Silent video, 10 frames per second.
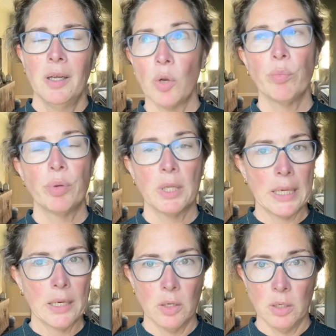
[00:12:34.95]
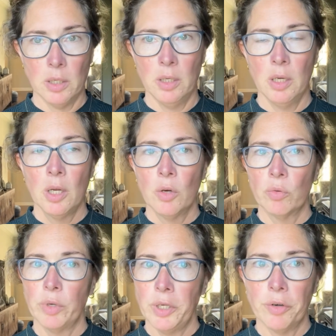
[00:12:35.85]
Don't plan on
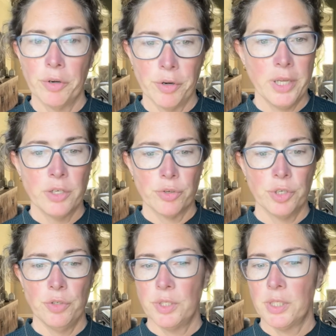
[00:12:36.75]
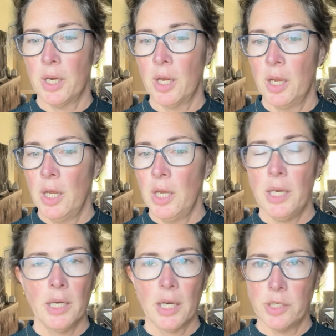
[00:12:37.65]
reintroducing
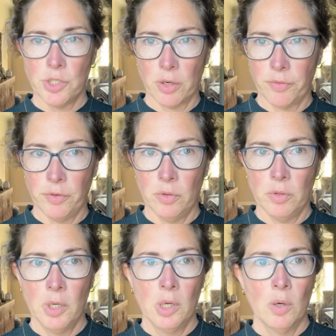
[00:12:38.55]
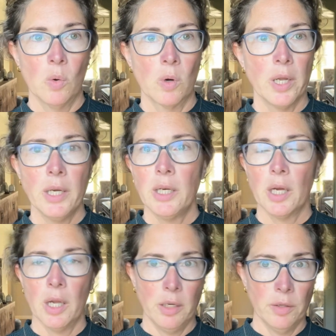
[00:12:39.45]
any kind of junk food or any
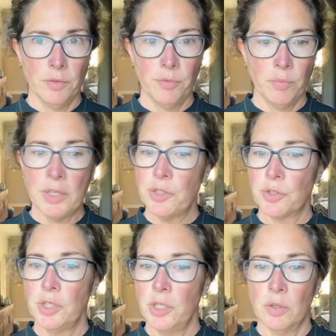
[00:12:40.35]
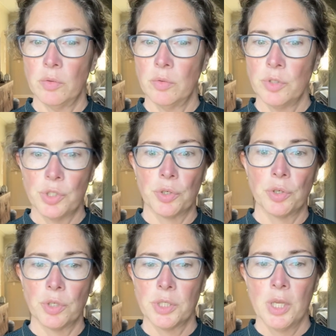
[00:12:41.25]
kind of major,
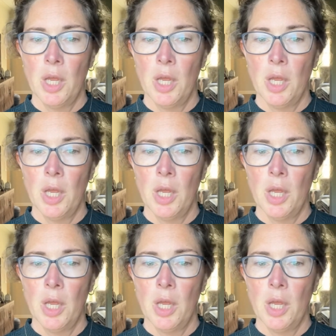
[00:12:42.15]
desserts.